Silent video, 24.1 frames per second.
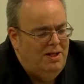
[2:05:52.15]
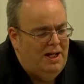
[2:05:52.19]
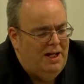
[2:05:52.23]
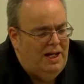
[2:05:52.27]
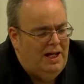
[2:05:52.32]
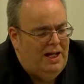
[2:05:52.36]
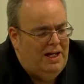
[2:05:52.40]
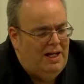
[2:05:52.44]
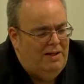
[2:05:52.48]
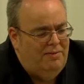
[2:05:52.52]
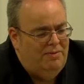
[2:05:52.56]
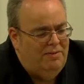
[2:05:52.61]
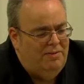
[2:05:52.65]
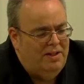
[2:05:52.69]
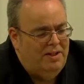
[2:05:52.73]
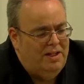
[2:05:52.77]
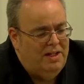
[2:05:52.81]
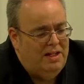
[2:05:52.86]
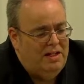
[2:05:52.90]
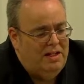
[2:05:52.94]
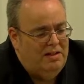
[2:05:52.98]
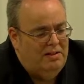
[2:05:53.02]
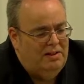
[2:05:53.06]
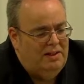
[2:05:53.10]
and
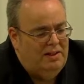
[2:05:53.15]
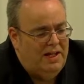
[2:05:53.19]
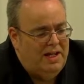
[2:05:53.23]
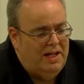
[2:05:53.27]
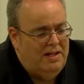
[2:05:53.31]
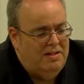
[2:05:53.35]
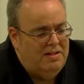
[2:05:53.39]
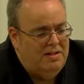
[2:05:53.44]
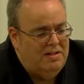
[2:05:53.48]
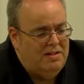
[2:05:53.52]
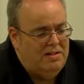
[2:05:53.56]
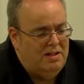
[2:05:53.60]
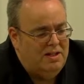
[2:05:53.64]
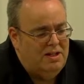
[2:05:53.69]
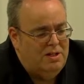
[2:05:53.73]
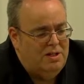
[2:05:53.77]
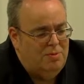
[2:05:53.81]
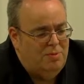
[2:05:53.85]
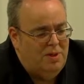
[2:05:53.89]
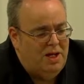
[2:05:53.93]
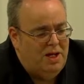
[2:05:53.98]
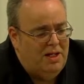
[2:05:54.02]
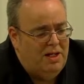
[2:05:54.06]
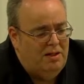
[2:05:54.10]
the latest
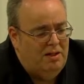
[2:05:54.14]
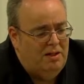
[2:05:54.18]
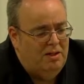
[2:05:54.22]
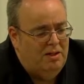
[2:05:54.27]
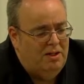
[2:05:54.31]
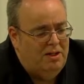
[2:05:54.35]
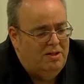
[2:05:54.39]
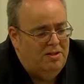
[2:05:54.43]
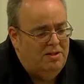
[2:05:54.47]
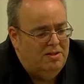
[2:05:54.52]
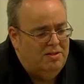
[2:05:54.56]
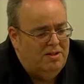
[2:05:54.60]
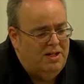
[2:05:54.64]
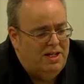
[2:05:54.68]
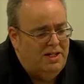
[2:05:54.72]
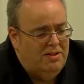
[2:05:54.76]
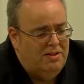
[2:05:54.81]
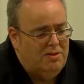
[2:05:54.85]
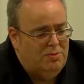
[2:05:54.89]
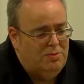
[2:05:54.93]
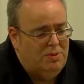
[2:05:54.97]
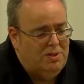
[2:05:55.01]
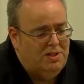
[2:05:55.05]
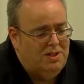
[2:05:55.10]
HBN guidance now
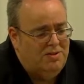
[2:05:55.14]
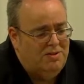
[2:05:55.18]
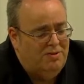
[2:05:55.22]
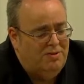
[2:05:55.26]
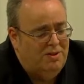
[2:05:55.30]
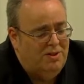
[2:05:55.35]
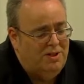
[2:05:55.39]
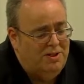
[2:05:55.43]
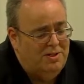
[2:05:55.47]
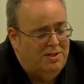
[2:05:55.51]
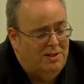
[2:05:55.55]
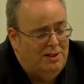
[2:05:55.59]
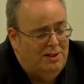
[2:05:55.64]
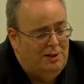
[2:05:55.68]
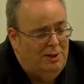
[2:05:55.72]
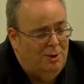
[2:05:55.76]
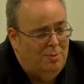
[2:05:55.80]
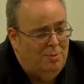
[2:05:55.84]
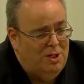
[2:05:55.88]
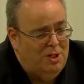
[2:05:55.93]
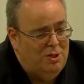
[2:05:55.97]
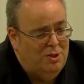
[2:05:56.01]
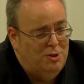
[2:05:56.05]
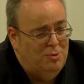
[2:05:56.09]
specifies that
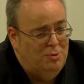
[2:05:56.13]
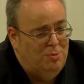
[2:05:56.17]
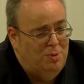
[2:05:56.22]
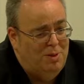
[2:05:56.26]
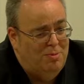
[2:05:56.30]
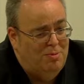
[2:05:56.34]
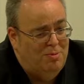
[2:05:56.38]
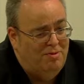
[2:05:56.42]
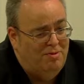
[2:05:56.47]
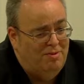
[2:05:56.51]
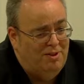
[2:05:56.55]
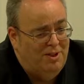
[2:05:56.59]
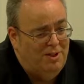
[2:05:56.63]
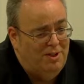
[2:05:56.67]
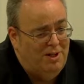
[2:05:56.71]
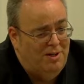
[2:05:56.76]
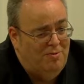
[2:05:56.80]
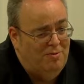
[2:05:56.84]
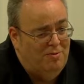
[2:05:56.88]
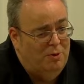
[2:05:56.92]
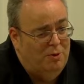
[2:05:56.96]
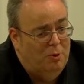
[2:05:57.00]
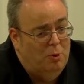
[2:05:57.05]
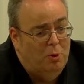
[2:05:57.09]
lobbies should be provided
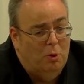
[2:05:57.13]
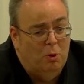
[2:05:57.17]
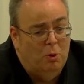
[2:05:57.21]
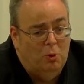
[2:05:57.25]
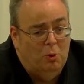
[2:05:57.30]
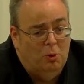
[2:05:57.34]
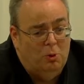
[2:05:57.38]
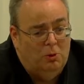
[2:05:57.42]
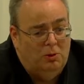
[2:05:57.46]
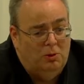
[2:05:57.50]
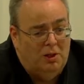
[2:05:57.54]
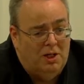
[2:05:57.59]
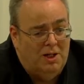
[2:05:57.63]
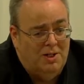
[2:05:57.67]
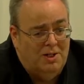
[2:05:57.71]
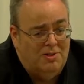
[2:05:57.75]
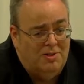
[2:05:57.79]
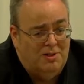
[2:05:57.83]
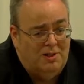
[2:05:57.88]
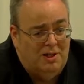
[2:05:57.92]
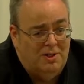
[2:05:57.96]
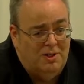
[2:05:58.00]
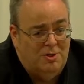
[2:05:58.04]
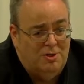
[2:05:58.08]
for all
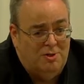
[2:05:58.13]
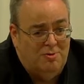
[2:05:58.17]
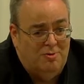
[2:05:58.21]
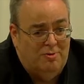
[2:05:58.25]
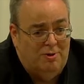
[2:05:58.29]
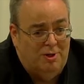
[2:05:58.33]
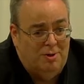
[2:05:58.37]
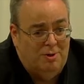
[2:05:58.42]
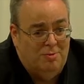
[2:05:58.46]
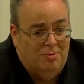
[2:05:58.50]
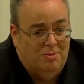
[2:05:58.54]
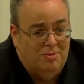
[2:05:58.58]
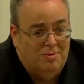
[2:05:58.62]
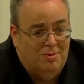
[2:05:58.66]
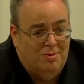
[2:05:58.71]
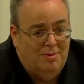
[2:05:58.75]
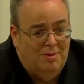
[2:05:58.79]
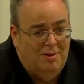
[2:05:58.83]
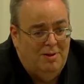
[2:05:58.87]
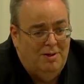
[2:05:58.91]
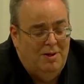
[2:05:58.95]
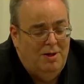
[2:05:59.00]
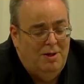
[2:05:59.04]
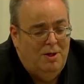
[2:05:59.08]
isolation rooms,
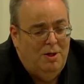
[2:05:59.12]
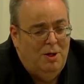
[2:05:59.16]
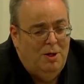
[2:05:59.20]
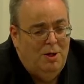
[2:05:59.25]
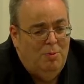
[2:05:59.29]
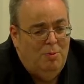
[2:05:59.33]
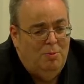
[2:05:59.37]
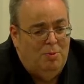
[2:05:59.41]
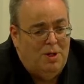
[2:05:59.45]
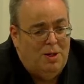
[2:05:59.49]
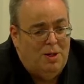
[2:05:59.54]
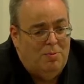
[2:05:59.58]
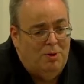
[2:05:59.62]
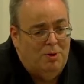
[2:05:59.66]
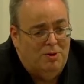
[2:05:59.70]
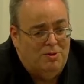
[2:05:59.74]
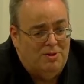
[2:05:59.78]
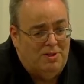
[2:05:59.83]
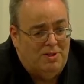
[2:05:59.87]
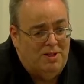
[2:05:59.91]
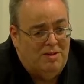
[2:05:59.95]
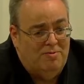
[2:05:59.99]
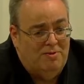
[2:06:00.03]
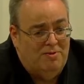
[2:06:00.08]
be
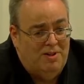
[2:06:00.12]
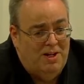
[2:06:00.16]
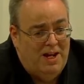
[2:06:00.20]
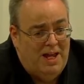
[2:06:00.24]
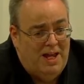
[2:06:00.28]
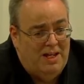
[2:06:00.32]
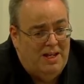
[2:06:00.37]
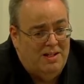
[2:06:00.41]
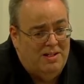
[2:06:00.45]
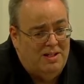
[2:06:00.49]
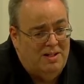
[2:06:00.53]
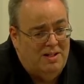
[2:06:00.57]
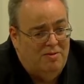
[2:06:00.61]
positive, negative,